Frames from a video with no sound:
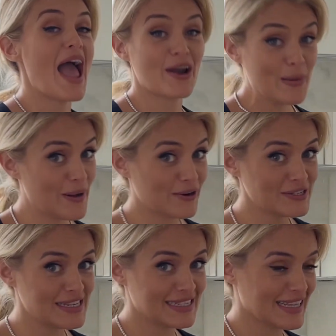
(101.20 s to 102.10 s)
and our butter
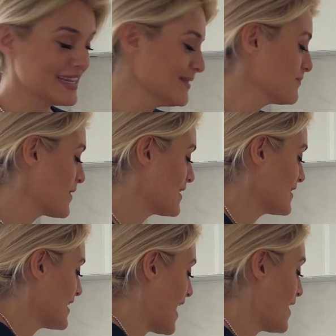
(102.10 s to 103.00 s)
sizzling
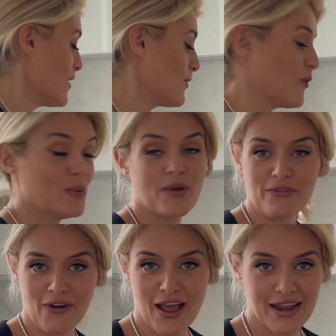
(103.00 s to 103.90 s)
and our cornbread
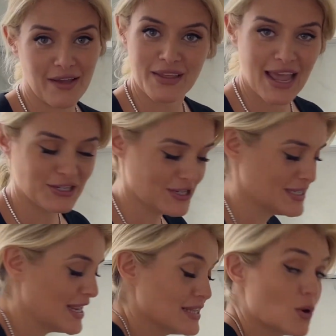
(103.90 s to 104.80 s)
frying on the edges,
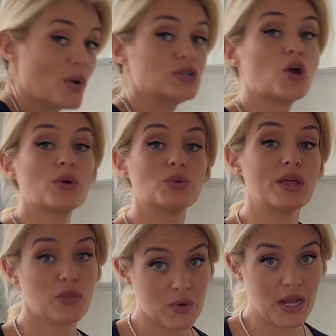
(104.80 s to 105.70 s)
it is going to go into a
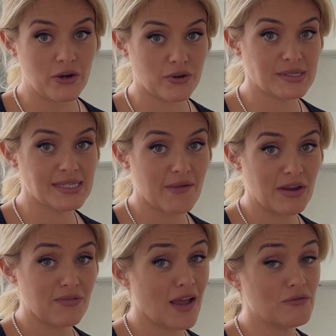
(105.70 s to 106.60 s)

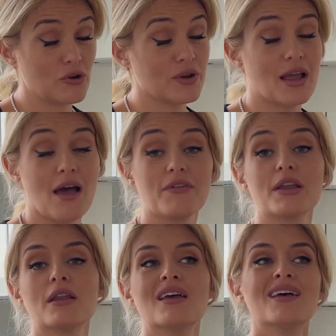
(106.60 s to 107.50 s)
375-degree
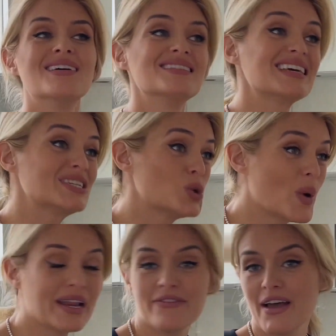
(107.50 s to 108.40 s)
oven, like
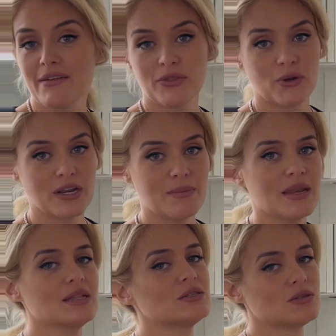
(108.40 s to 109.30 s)
25-30
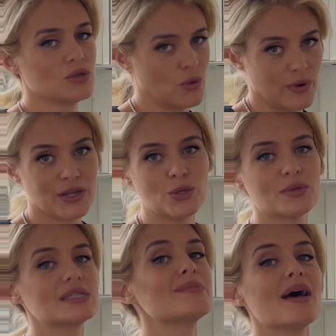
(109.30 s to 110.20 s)
minutes. Don't worry, you will
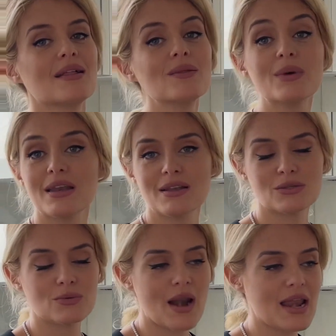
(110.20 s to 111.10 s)
smell when it
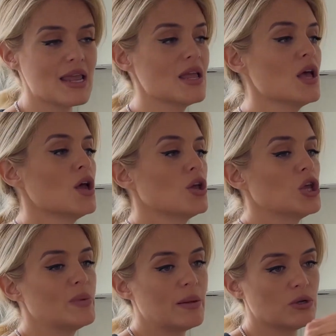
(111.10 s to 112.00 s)
is ready. You'll
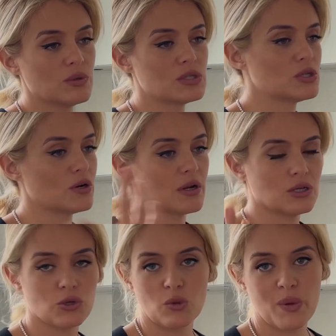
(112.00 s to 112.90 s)
be able to insert a
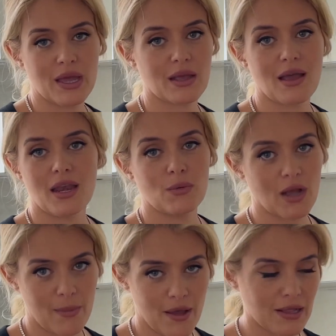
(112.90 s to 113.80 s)
toothpick and it will
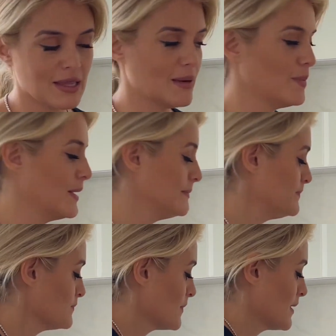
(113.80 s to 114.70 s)
come out clean, but
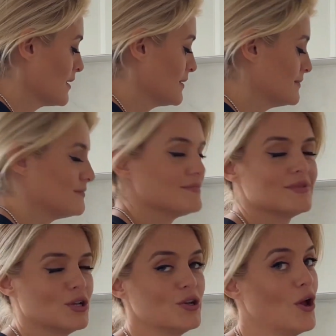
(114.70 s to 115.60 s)

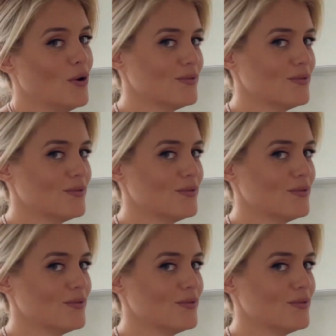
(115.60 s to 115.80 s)
you'll know.